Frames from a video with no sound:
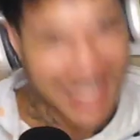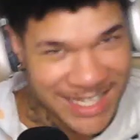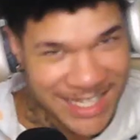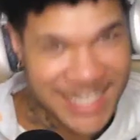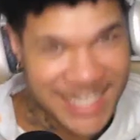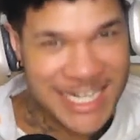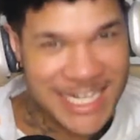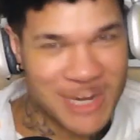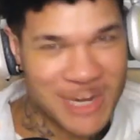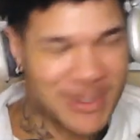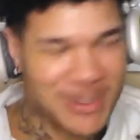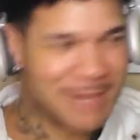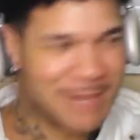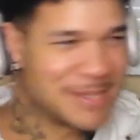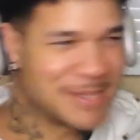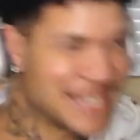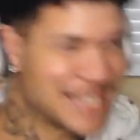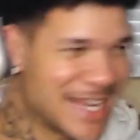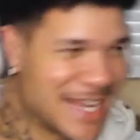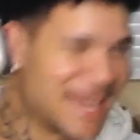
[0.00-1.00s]
you know what I'm
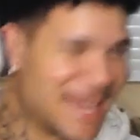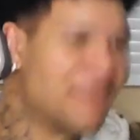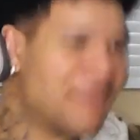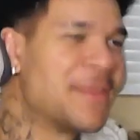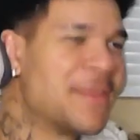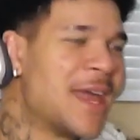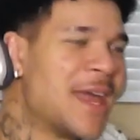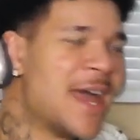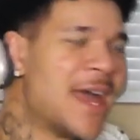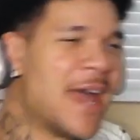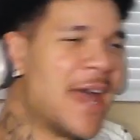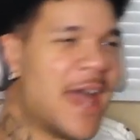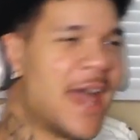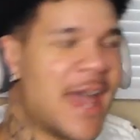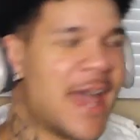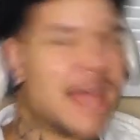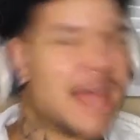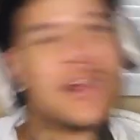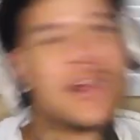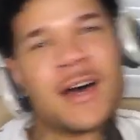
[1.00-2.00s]
saying.
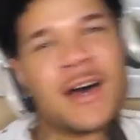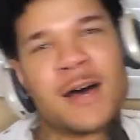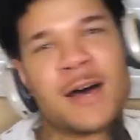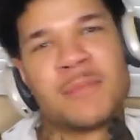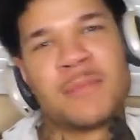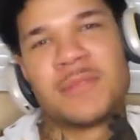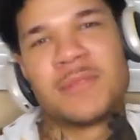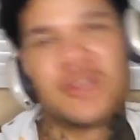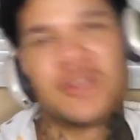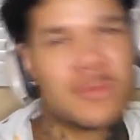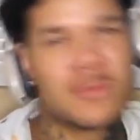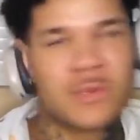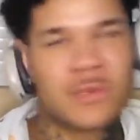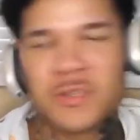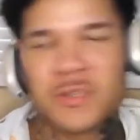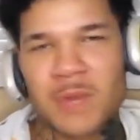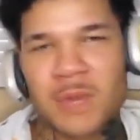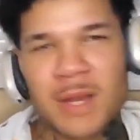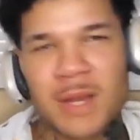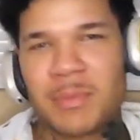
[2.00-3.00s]
And um, you
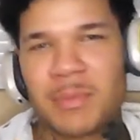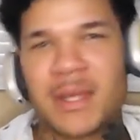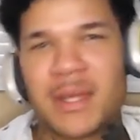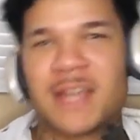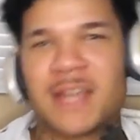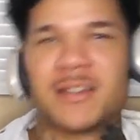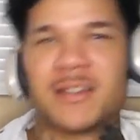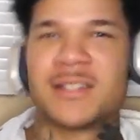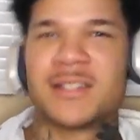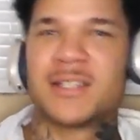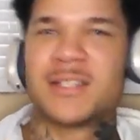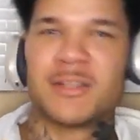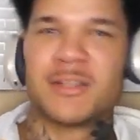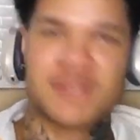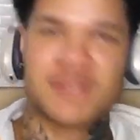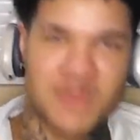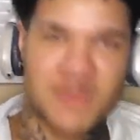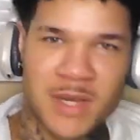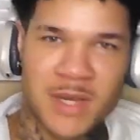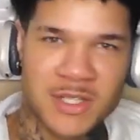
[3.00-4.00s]
you want to play your Nintendo
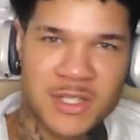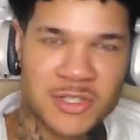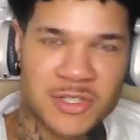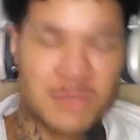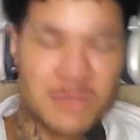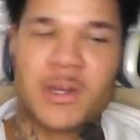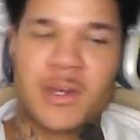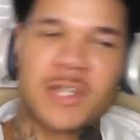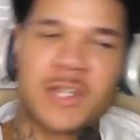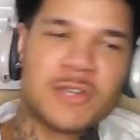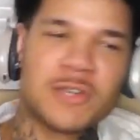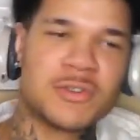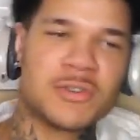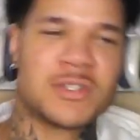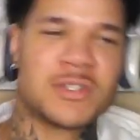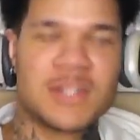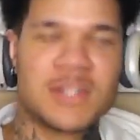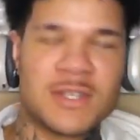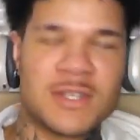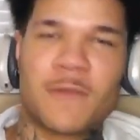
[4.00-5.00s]
Switch. You want to use
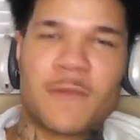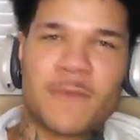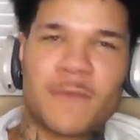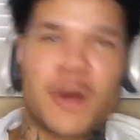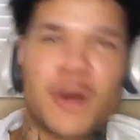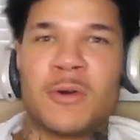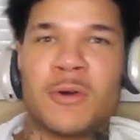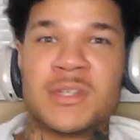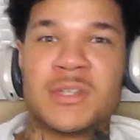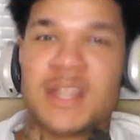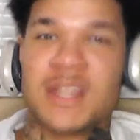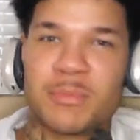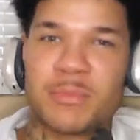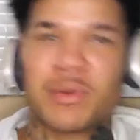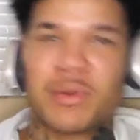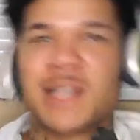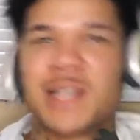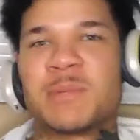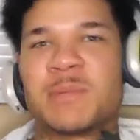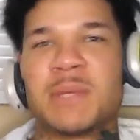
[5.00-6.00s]
your phone to
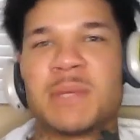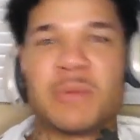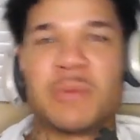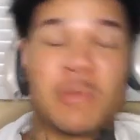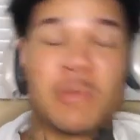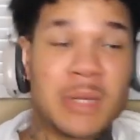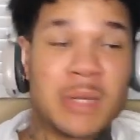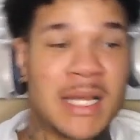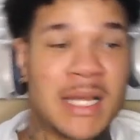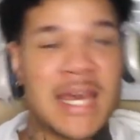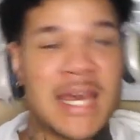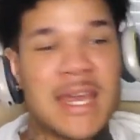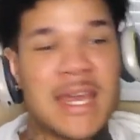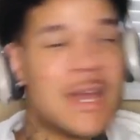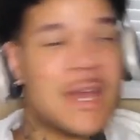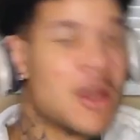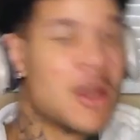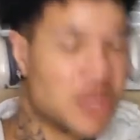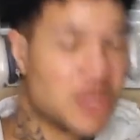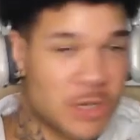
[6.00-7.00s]
impress people. Play
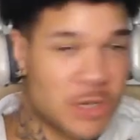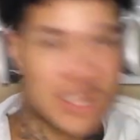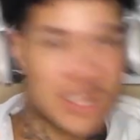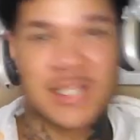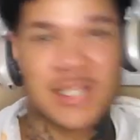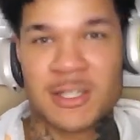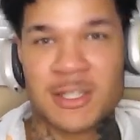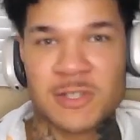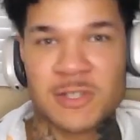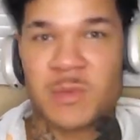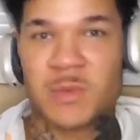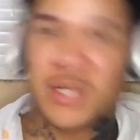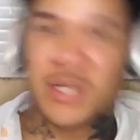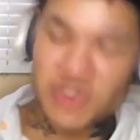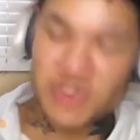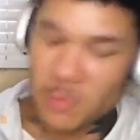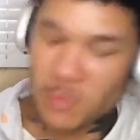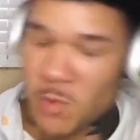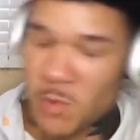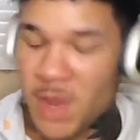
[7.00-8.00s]
your Nintendo
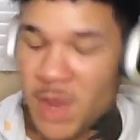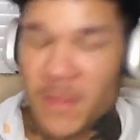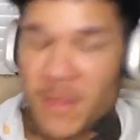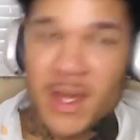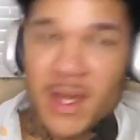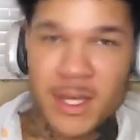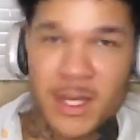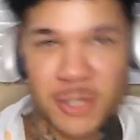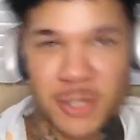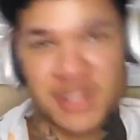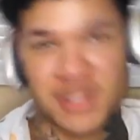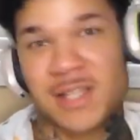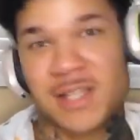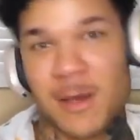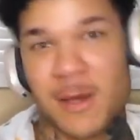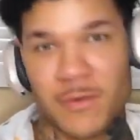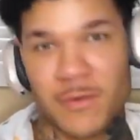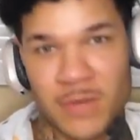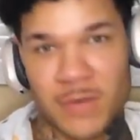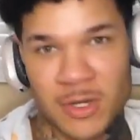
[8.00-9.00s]
Switch with your
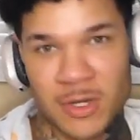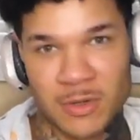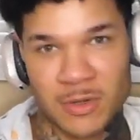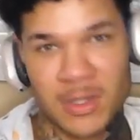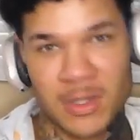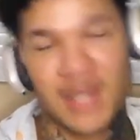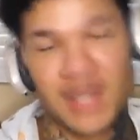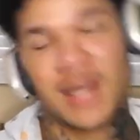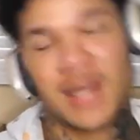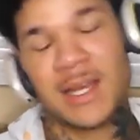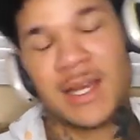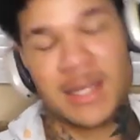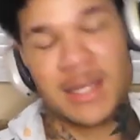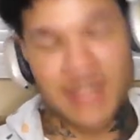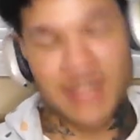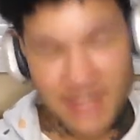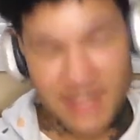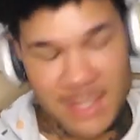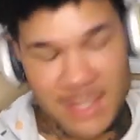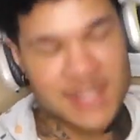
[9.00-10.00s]
cell phone.
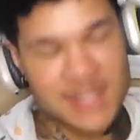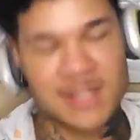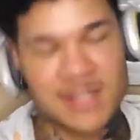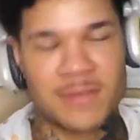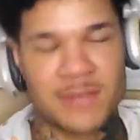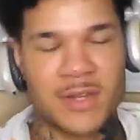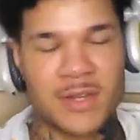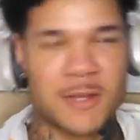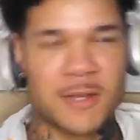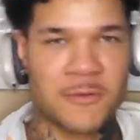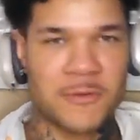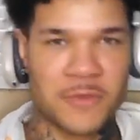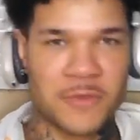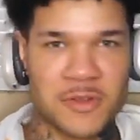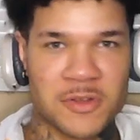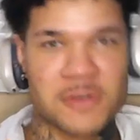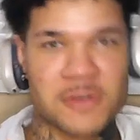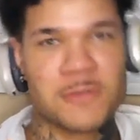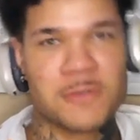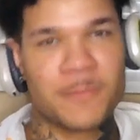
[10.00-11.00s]
Then this is the video for
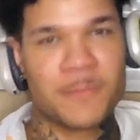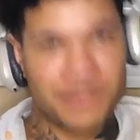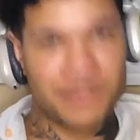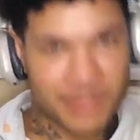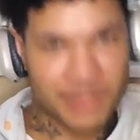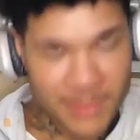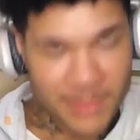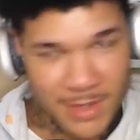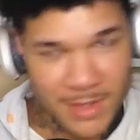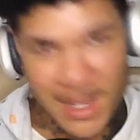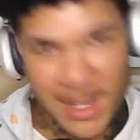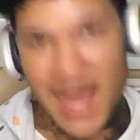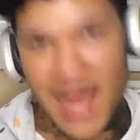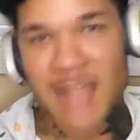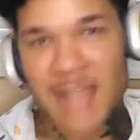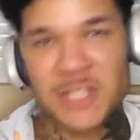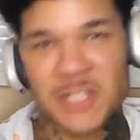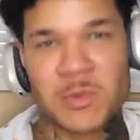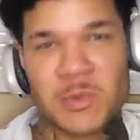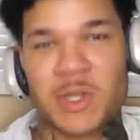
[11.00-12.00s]
you.
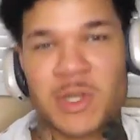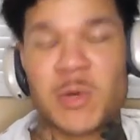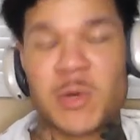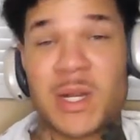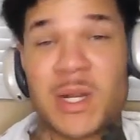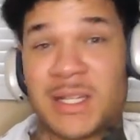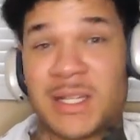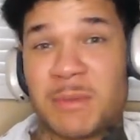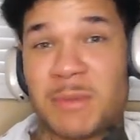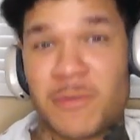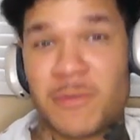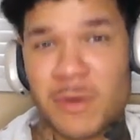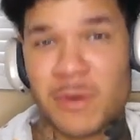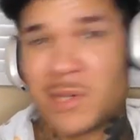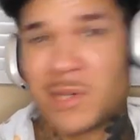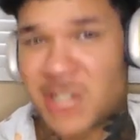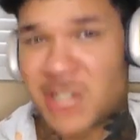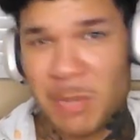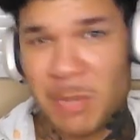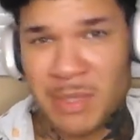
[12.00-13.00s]
I just want to quickly before
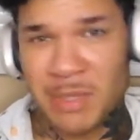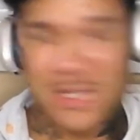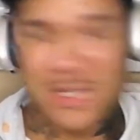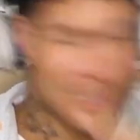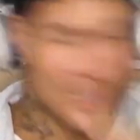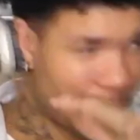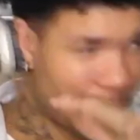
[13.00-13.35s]
we jump into